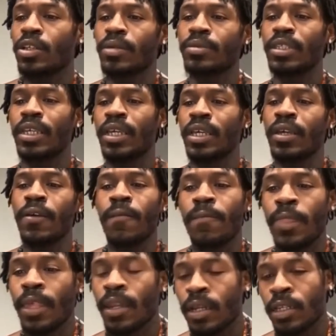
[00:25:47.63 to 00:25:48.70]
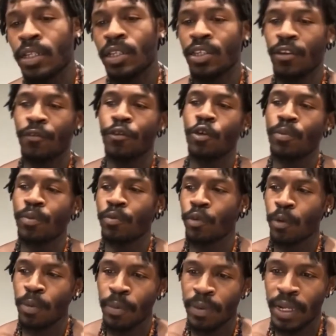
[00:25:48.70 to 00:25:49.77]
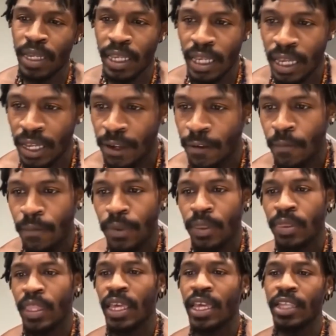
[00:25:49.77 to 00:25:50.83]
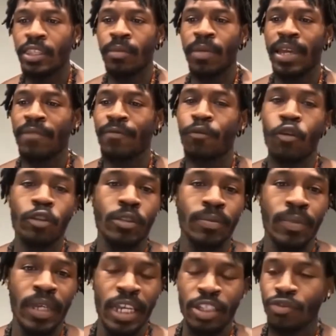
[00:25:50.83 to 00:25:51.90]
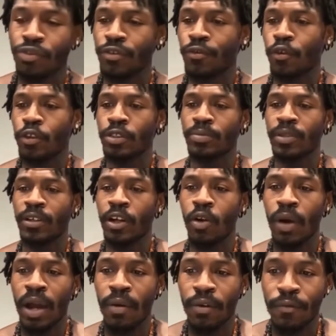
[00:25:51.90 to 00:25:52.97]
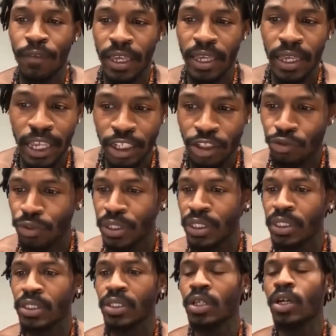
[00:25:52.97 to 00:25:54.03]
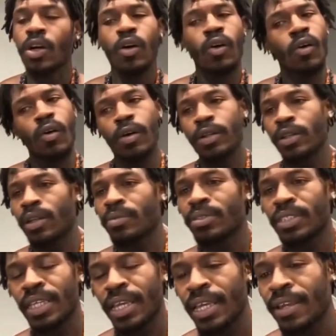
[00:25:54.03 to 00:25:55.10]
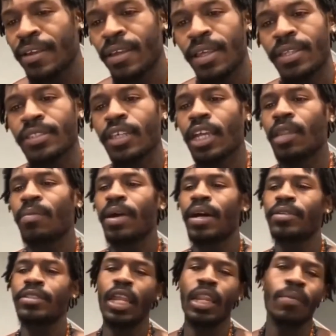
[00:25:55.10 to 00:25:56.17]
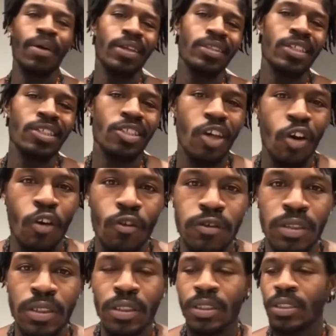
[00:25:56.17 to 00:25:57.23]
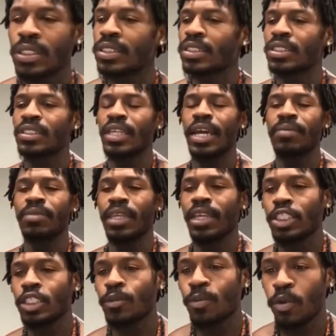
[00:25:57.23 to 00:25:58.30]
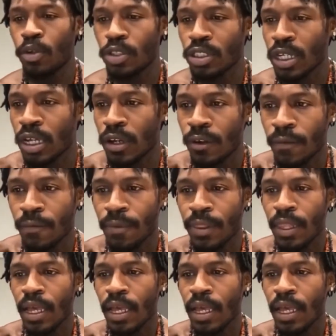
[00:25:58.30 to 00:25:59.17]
You know what I'm saying? And then your few real people they get, they either force them injury, force them to go out with fake injuries, or, you know what I'm saying? It's all about these oaths. It's the same thing in sports, y'all.